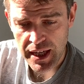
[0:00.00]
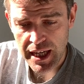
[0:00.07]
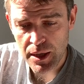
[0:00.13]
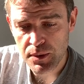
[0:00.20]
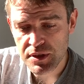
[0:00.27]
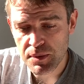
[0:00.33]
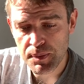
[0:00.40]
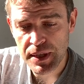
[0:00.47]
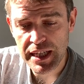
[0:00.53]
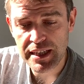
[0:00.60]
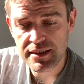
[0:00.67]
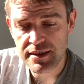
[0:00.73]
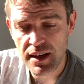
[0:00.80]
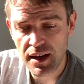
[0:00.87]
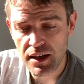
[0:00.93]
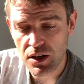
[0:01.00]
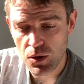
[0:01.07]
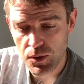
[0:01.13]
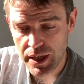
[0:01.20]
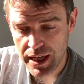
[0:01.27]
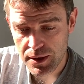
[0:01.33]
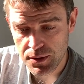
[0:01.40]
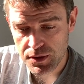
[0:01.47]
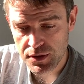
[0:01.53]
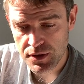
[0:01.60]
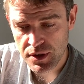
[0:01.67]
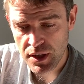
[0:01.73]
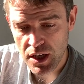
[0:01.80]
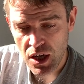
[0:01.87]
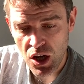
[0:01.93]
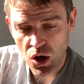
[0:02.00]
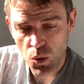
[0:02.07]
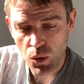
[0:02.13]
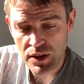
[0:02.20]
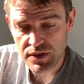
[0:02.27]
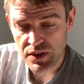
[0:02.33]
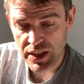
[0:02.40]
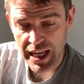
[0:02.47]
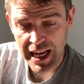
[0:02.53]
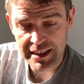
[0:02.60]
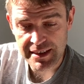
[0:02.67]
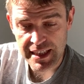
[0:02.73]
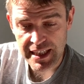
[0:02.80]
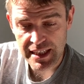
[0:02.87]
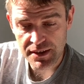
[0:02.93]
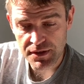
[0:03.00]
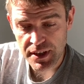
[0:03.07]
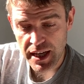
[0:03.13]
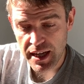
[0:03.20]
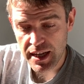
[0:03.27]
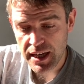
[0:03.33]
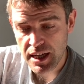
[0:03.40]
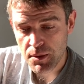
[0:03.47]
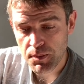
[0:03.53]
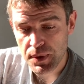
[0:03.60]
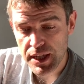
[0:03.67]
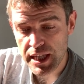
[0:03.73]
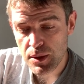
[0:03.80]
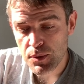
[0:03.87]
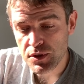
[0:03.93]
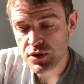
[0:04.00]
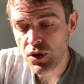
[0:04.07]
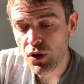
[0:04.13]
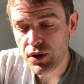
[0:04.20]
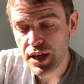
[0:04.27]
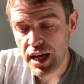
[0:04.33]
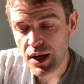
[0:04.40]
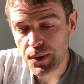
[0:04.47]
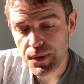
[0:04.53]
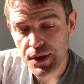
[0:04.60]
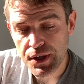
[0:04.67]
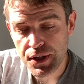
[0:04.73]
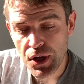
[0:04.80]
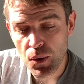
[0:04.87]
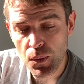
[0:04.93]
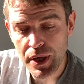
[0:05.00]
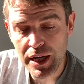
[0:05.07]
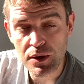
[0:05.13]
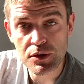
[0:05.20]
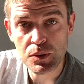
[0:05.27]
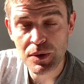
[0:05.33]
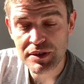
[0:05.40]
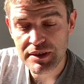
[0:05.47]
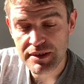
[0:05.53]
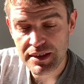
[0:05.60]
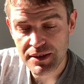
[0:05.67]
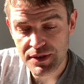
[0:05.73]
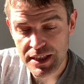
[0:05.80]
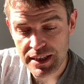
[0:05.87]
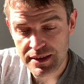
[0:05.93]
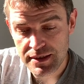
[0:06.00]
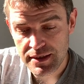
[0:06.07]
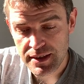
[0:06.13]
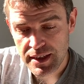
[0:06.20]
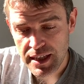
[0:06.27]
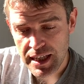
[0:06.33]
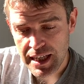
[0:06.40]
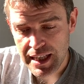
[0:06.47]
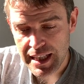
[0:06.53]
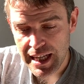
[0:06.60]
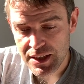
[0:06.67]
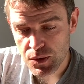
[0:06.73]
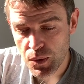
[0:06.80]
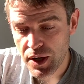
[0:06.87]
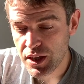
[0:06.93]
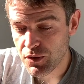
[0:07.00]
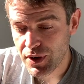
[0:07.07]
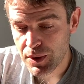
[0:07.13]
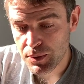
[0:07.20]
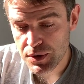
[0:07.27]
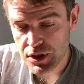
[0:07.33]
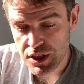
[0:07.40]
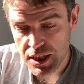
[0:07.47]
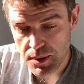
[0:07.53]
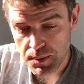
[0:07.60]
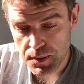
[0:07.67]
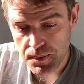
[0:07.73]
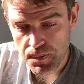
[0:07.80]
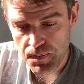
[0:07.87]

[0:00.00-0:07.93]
It was a big, dark old house. Once the caretaker lived there, but he was gone now, and no one else wanted to live in it. That's why the rent was cheap.